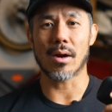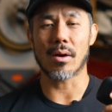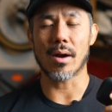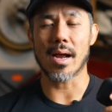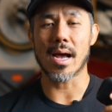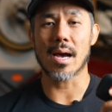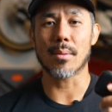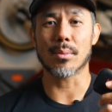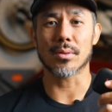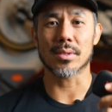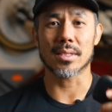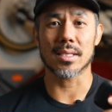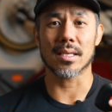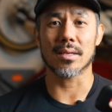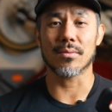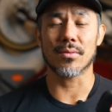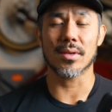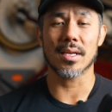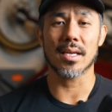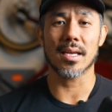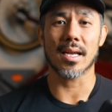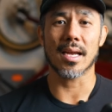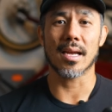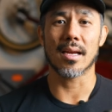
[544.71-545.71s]
our Apple T
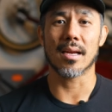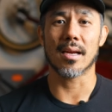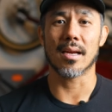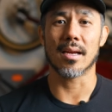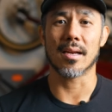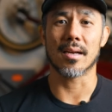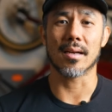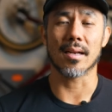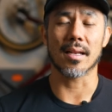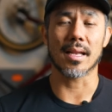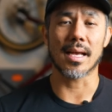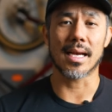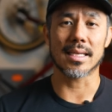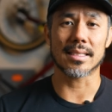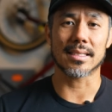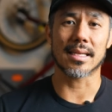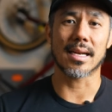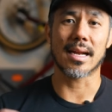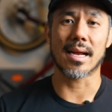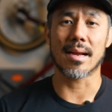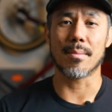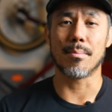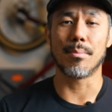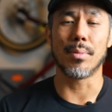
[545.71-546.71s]
V, and Eliza
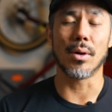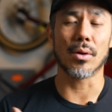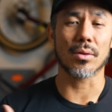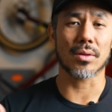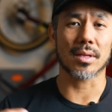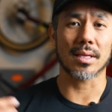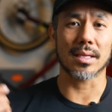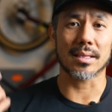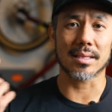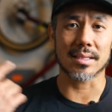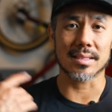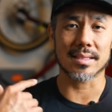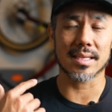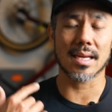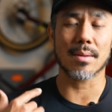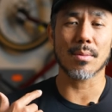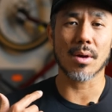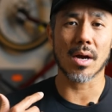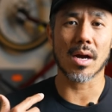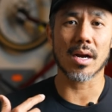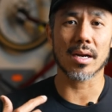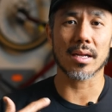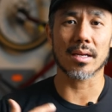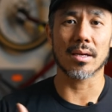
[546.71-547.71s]
and I both get the same
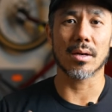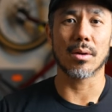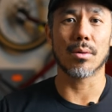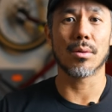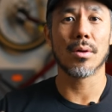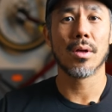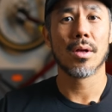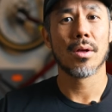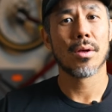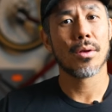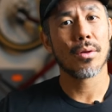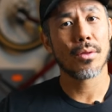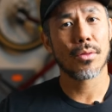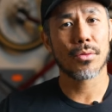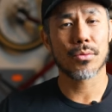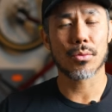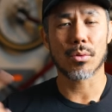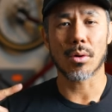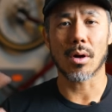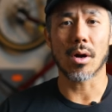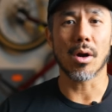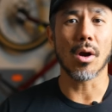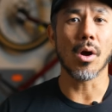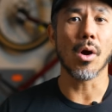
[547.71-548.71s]
audio
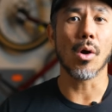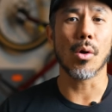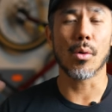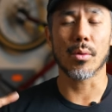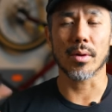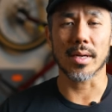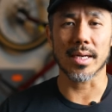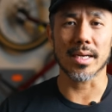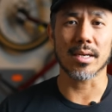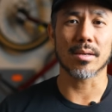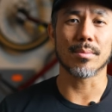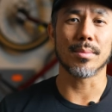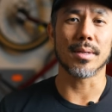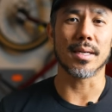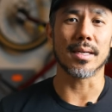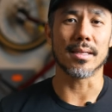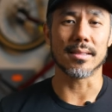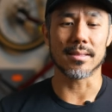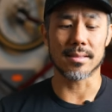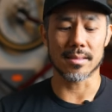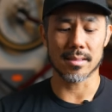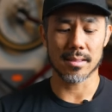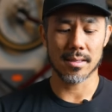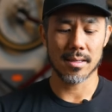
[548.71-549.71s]
through our own
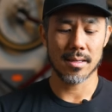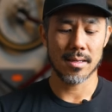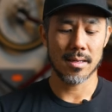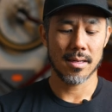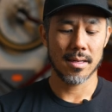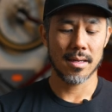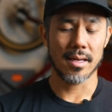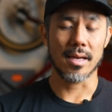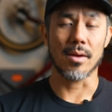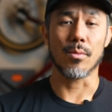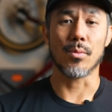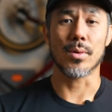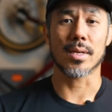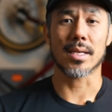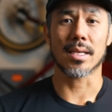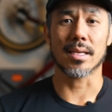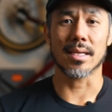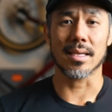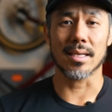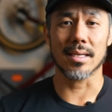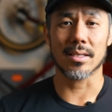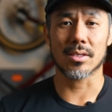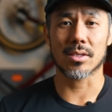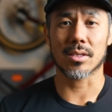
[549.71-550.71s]
earbuds, and we can
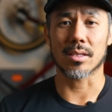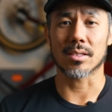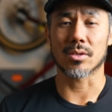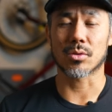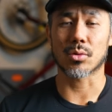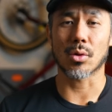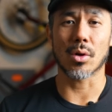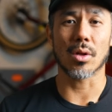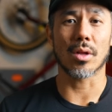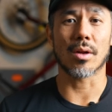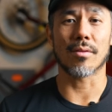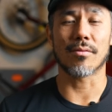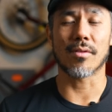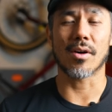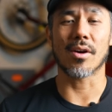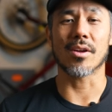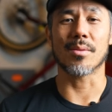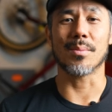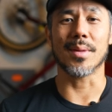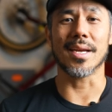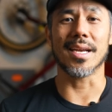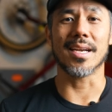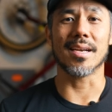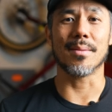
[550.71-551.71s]
each control our
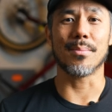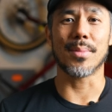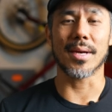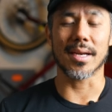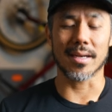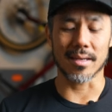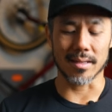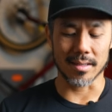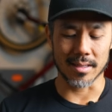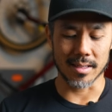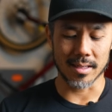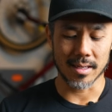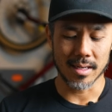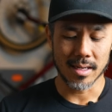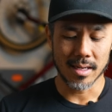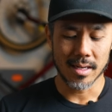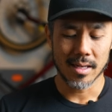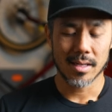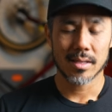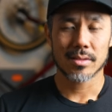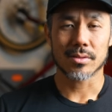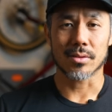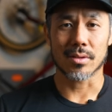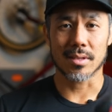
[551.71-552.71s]
volume independently.
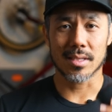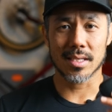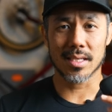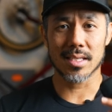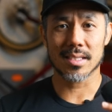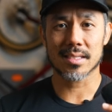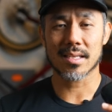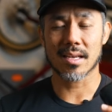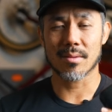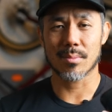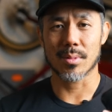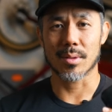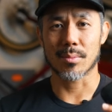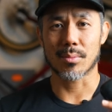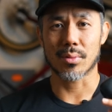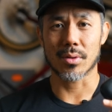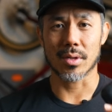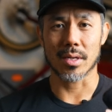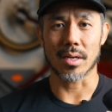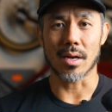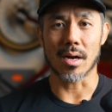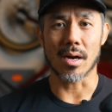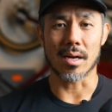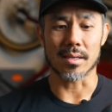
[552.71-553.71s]
So these have been
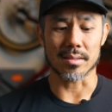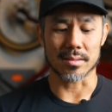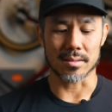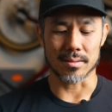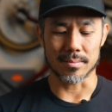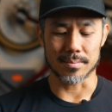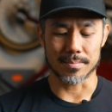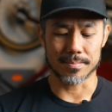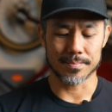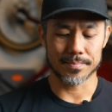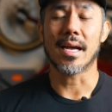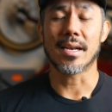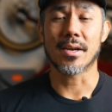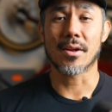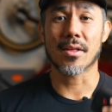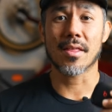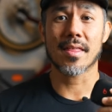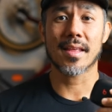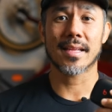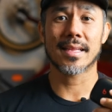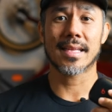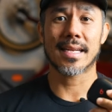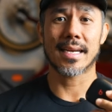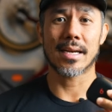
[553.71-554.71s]
pretty awesome. Another
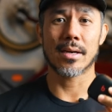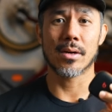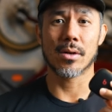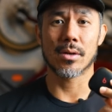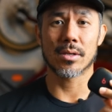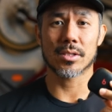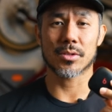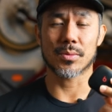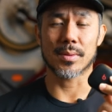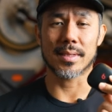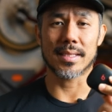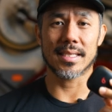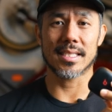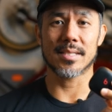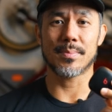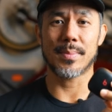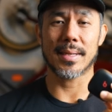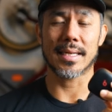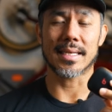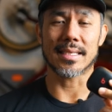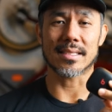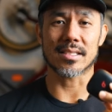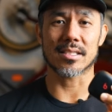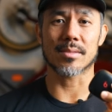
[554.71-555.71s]
thing that I noticed with these
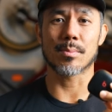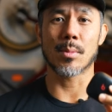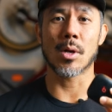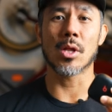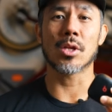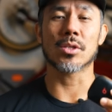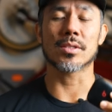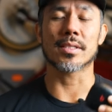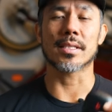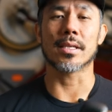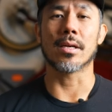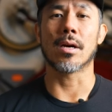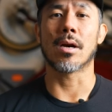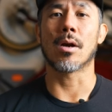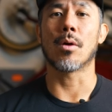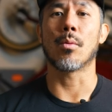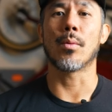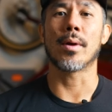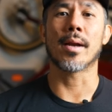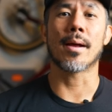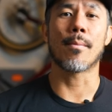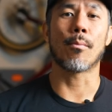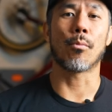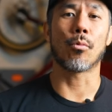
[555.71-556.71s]
being as small as they are,
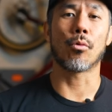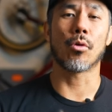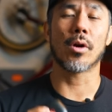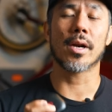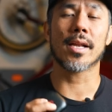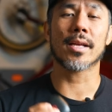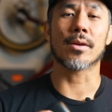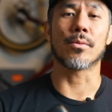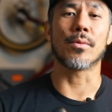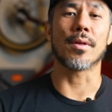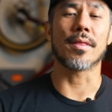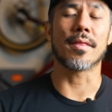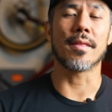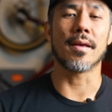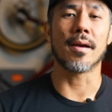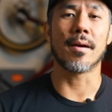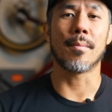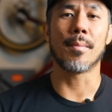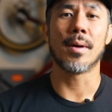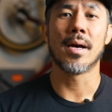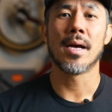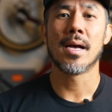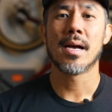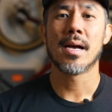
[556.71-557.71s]
when I'm running with them,